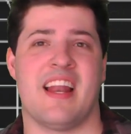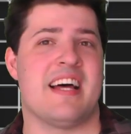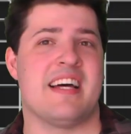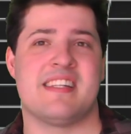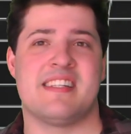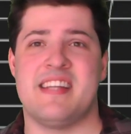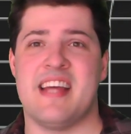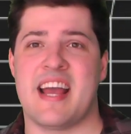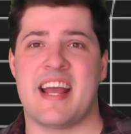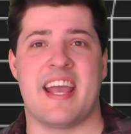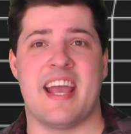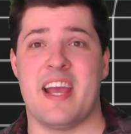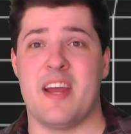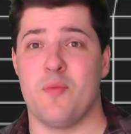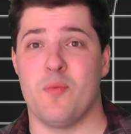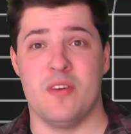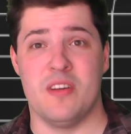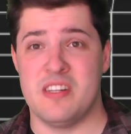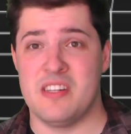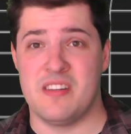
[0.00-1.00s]
the last
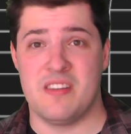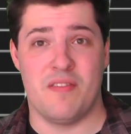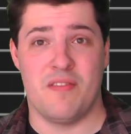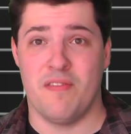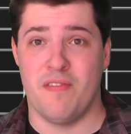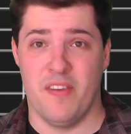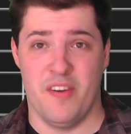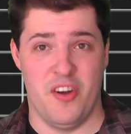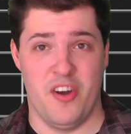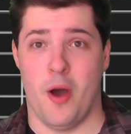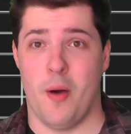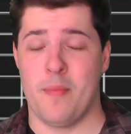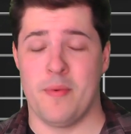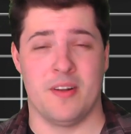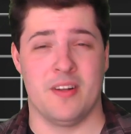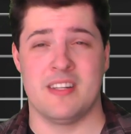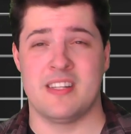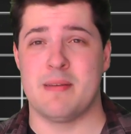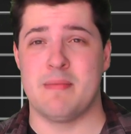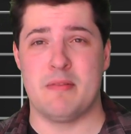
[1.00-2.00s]
decade was
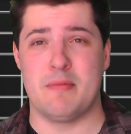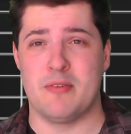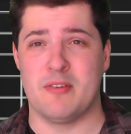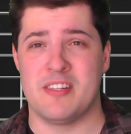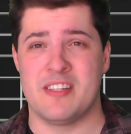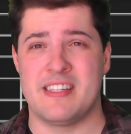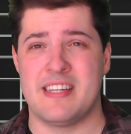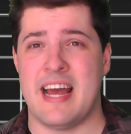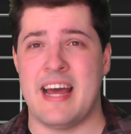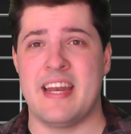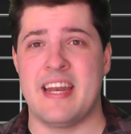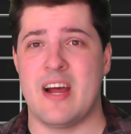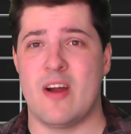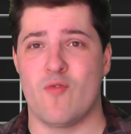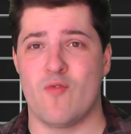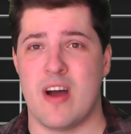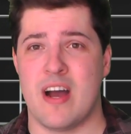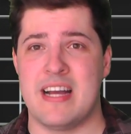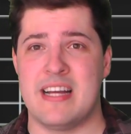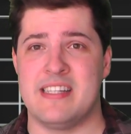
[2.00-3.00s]
phenomenal. Some of the most
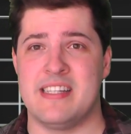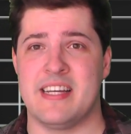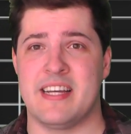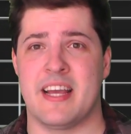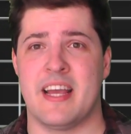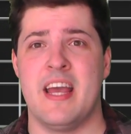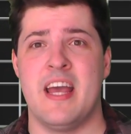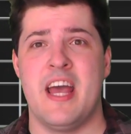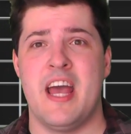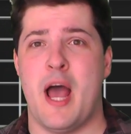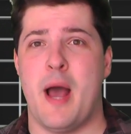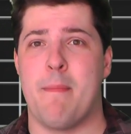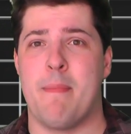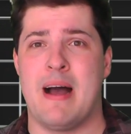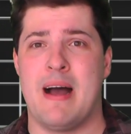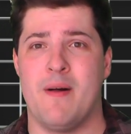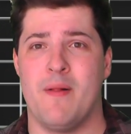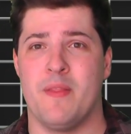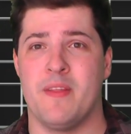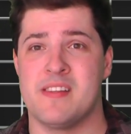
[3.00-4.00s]
standout writing
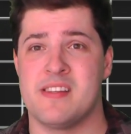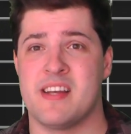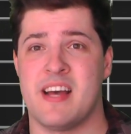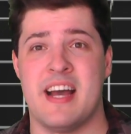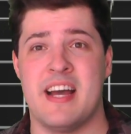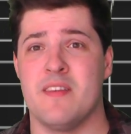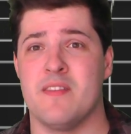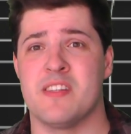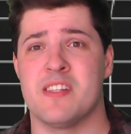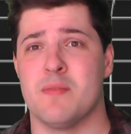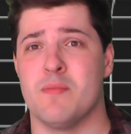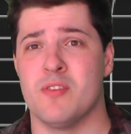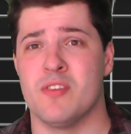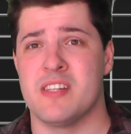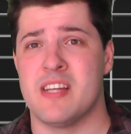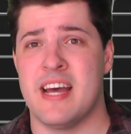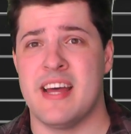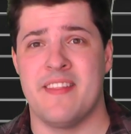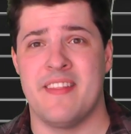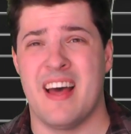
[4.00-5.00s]
about the side of
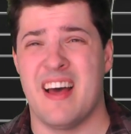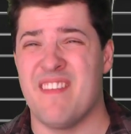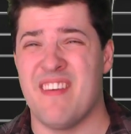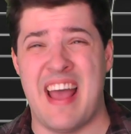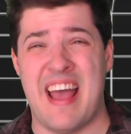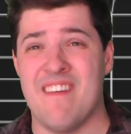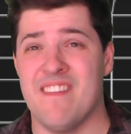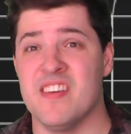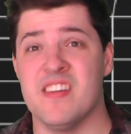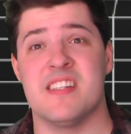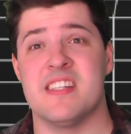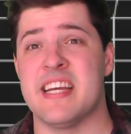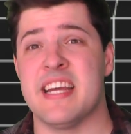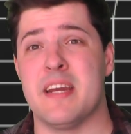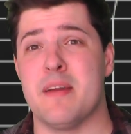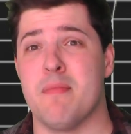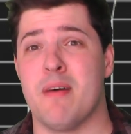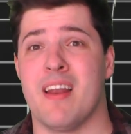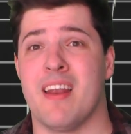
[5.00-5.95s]
someone's head that I've ever seen in